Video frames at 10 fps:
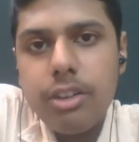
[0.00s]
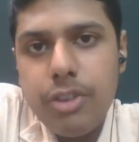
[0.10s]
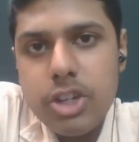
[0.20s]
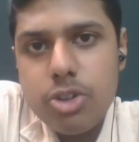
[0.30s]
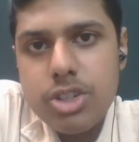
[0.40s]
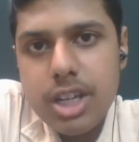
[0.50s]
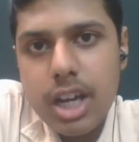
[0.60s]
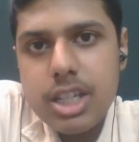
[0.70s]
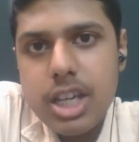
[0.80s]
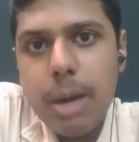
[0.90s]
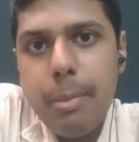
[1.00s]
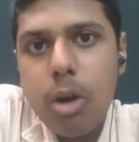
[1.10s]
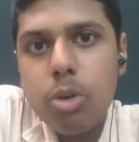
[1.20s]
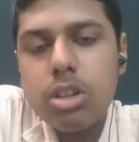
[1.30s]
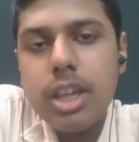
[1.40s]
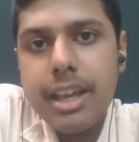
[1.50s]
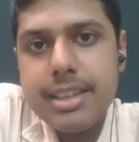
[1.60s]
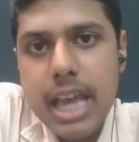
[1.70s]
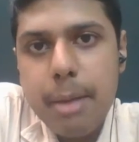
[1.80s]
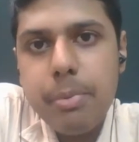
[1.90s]
should study about the
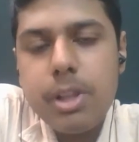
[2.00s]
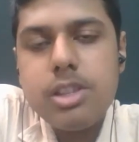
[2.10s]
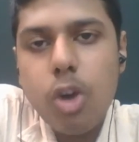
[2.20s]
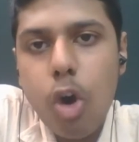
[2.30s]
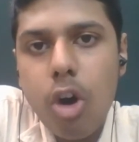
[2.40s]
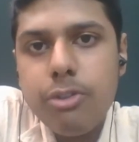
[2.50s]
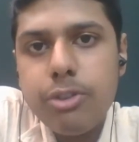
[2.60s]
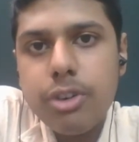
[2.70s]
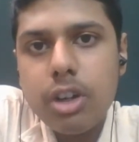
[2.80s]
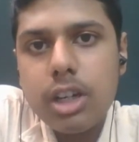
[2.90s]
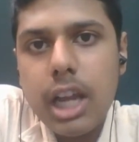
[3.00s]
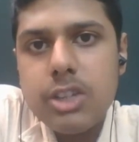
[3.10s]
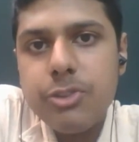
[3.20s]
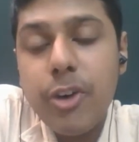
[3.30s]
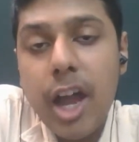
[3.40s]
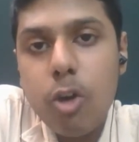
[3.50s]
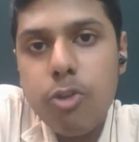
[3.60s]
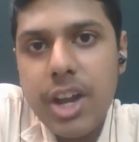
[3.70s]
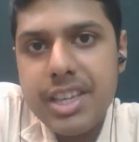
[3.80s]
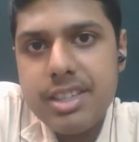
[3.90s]
examples of class
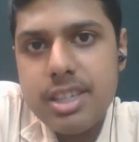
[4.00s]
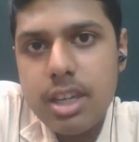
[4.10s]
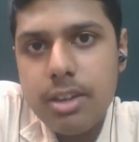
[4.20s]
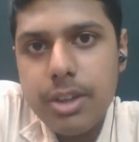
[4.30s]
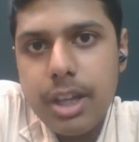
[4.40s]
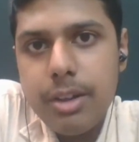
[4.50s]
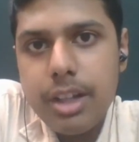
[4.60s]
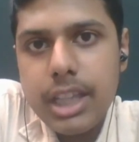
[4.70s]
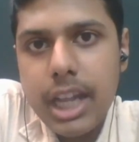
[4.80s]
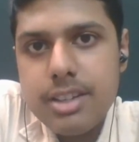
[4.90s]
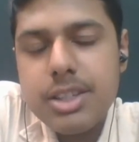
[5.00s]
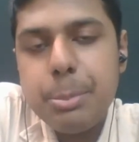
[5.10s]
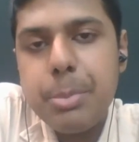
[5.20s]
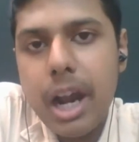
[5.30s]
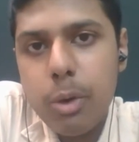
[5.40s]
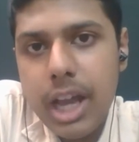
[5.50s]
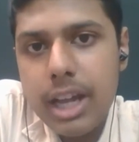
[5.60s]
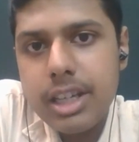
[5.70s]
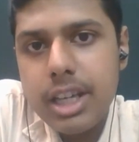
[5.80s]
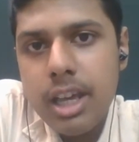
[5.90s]
Phyophyceae, that is the brown
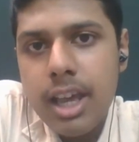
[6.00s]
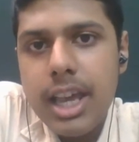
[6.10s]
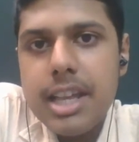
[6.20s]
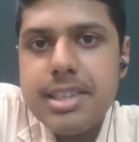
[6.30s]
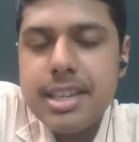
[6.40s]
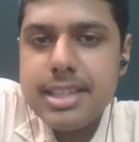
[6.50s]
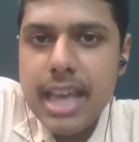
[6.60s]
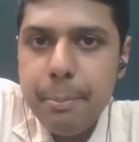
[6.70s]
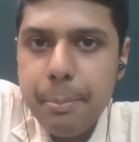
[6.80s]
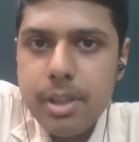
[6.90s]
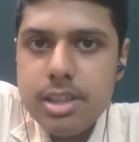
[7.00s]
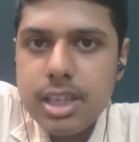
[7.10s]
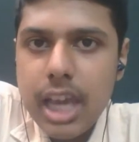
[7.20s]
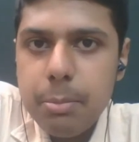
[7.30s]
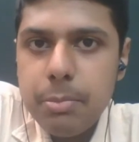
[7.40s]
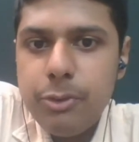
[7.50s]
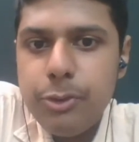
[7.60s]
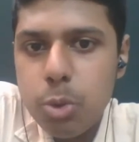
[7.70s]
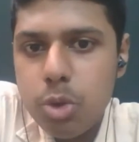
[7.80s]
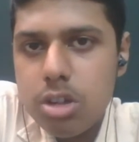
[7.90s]
algae. Its examples can be
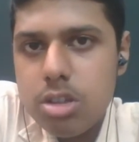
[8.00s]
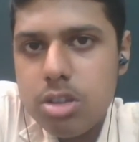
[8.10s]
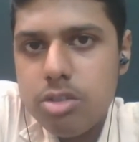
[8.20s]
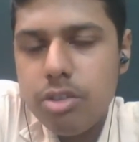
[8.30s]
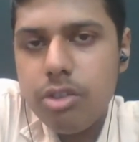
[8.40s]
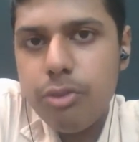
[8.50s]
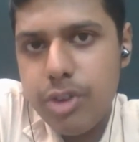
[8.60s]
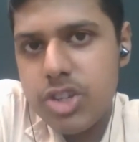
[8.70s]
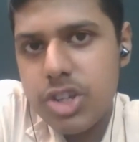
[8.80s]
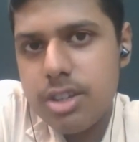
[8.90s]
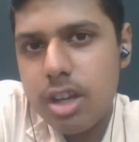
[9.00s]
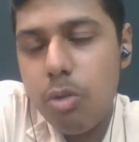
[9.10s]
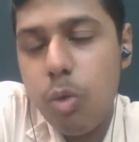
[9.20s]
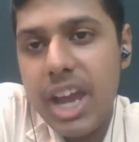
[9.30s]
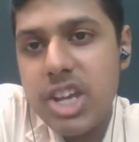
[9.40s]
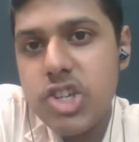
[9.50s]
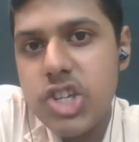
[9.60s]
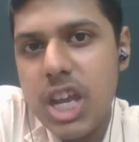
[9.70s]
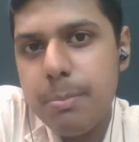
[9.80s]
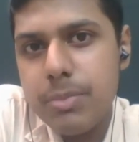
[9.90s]
fucus, which is a
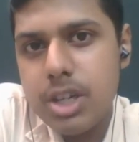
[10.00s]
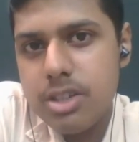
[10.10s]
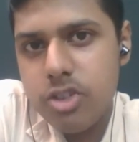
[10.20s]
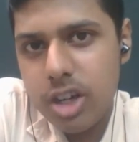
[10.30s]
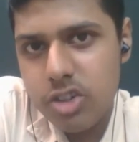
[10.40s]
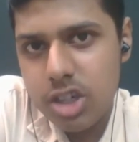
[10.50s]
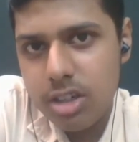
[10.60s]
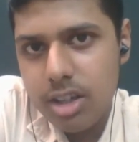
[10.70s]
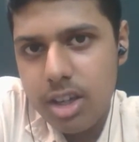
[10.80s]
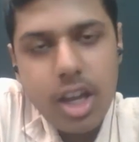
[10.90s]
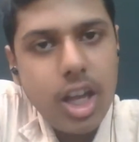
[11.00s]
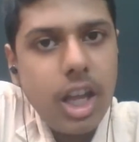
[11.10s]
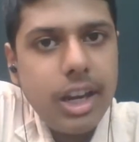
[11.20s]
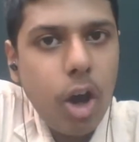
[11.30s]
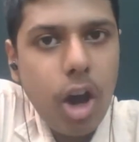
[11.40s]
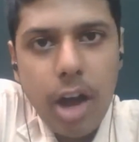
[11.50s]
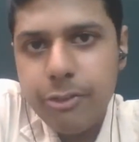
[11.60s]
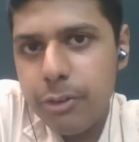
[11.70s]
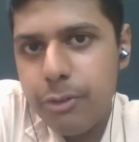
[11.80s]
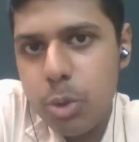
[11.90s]
Y-shaped structure. Now
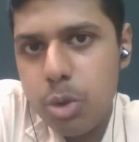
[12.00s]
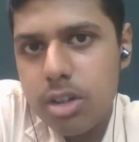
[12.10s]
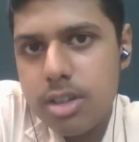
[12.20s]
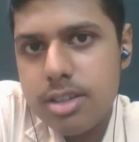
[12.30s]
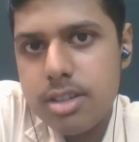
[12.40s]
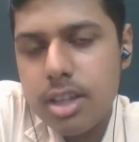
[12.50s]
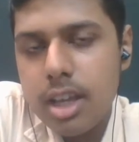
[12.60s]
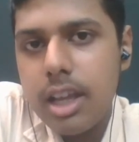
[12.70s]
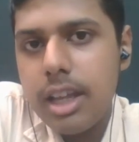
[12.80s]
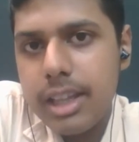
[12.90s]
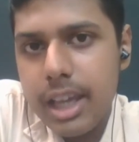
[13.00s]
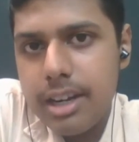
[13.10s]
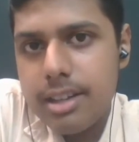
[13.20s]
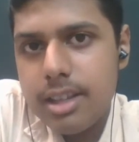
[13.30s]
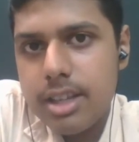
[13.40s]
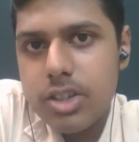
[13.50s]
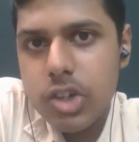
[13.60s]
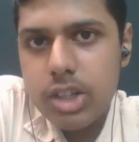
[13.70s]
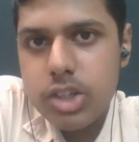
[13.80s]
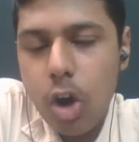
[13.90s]
after fucus, there is a
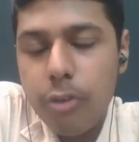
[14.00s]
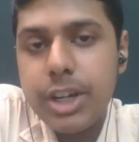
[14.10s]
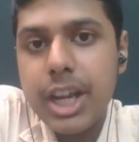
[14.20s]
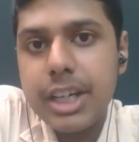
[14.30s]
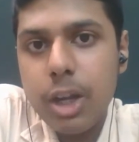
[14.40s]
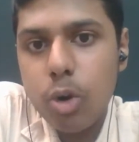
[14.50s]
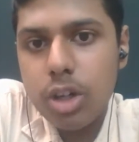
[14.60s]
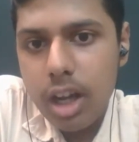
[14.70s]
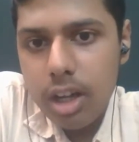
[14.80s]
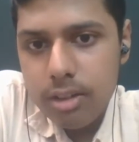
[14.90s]
structure of dictyota,